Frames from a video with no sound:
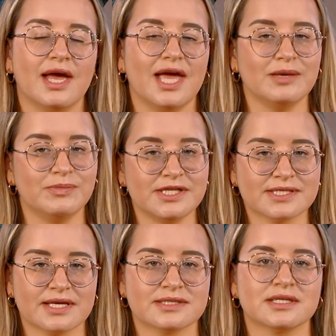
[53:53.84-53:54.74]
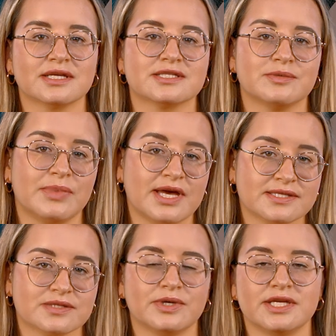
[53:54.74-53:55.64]
A/B testing is the
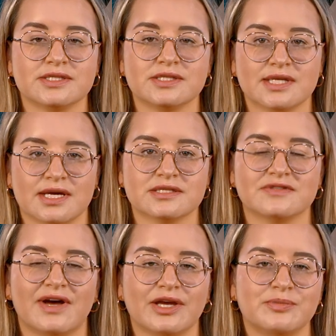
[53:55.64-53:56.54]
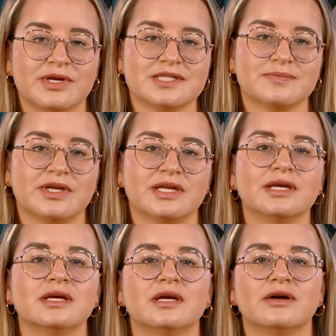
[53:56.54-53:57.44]
best way to test value-based
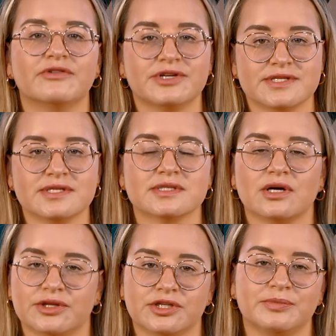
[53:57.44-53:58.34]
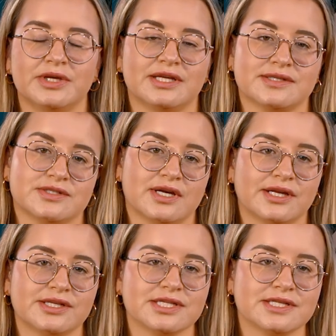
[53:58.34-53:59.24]
bidding versus other bidding
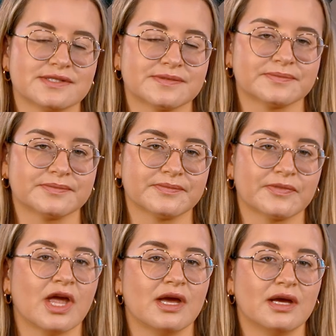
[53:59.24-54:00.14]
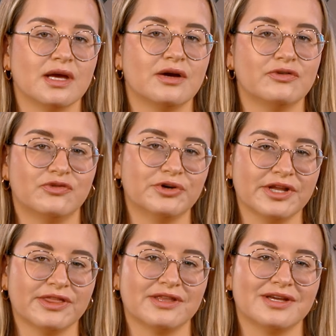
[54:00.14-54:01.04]
strategies.
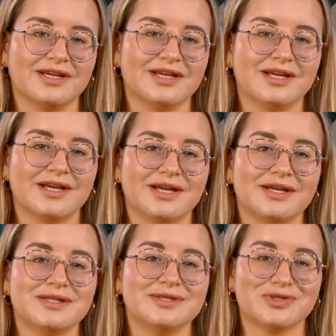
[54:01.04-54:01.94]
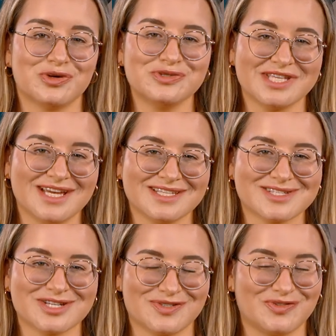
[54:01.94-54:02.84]
Fourth, don't test
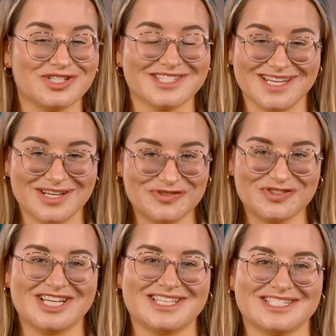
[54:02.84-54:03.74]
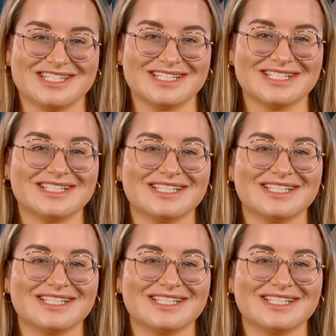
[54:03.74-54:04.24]
just for the sake of testing.